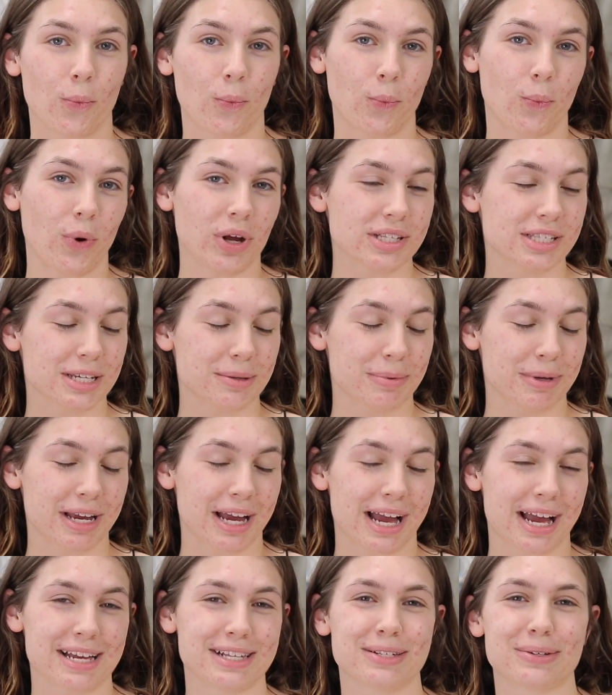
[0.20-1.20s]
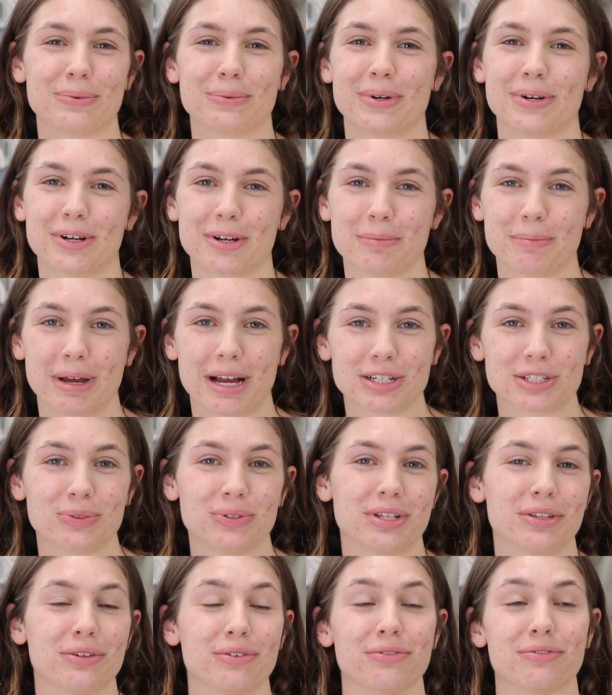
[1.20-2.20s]
What's up guys? Welcome back to
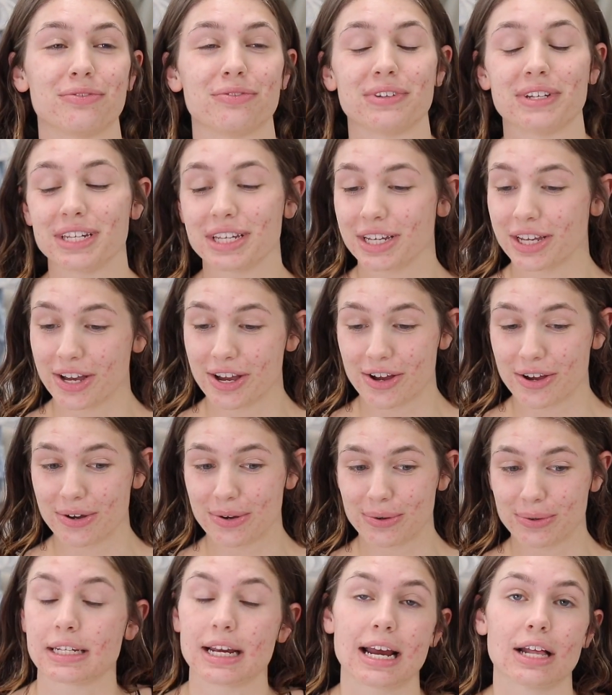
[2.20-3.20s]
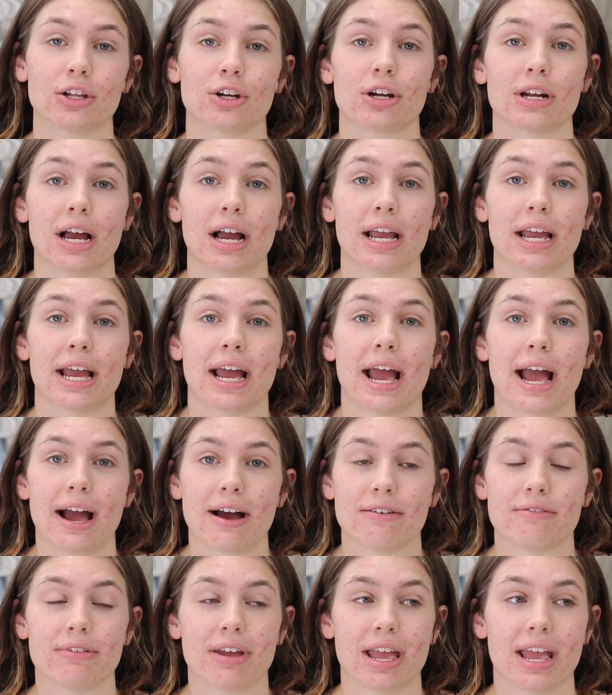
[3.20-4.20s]
another video. Tyler and I
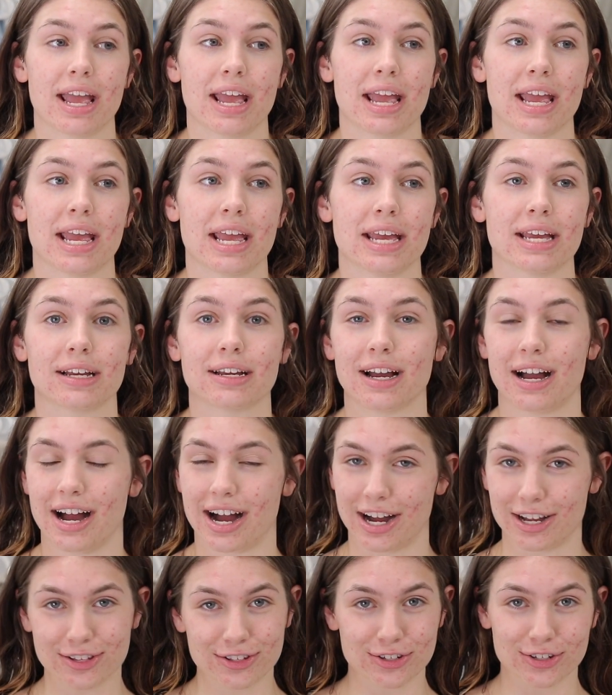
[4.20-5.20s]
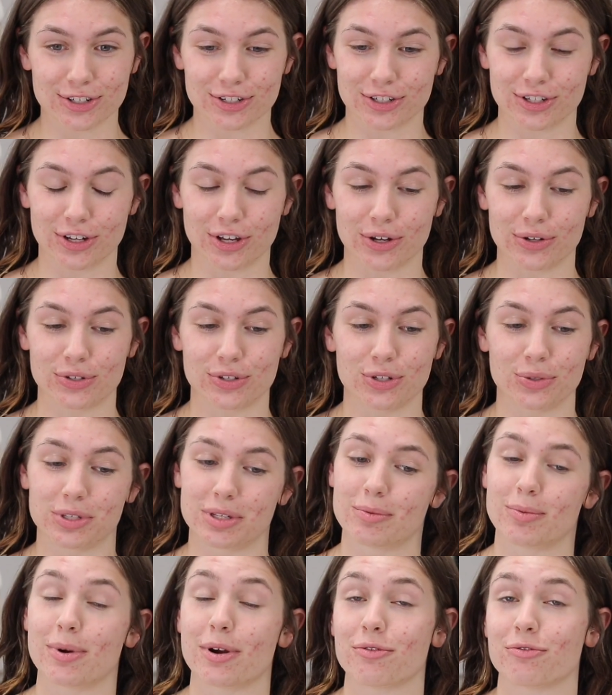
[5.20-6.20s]
have a concert to go to with
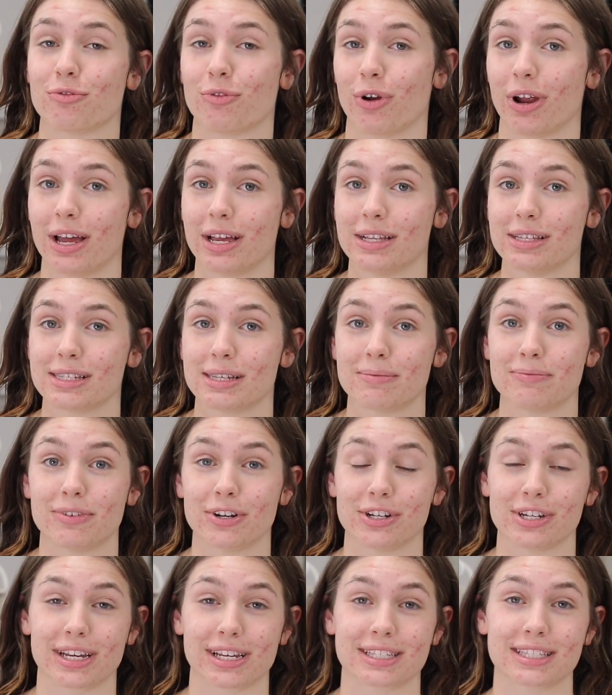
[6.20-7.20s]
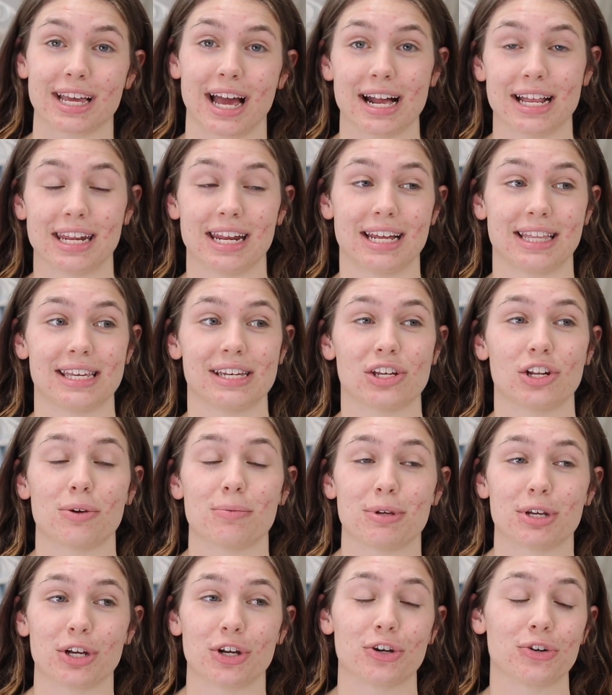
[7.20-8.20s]
some of our friends. I'm very excited. I think it'll
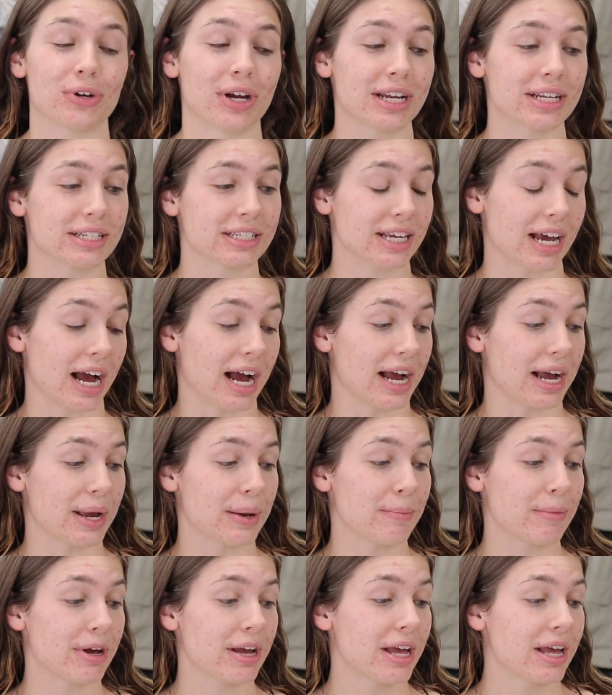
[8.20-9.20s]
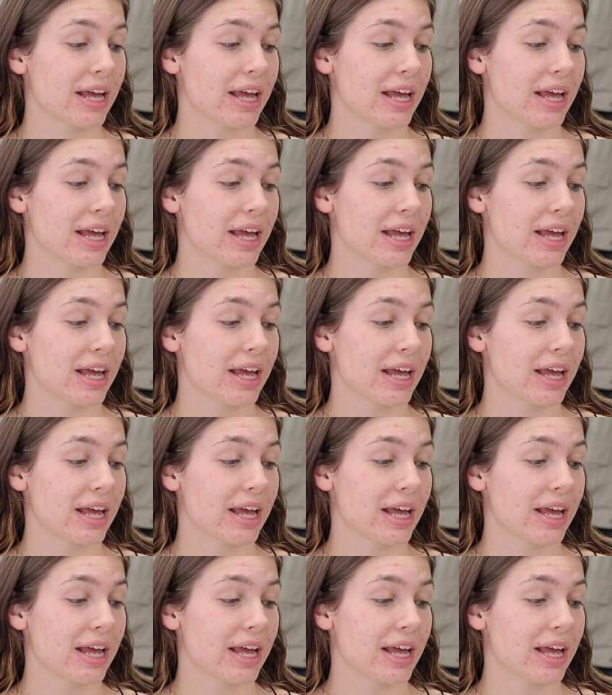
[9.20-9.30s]
be a great time.